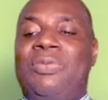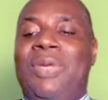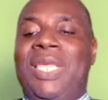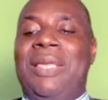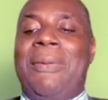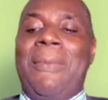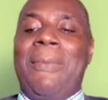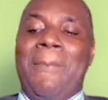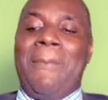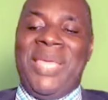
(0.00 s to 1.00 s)
we
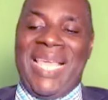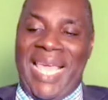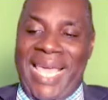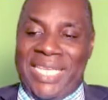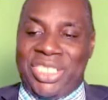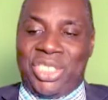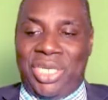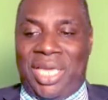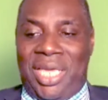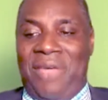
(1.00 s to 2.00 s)
be
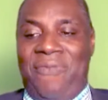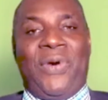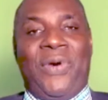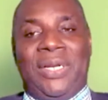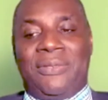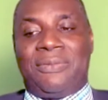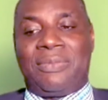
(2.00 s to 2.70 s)
extra careful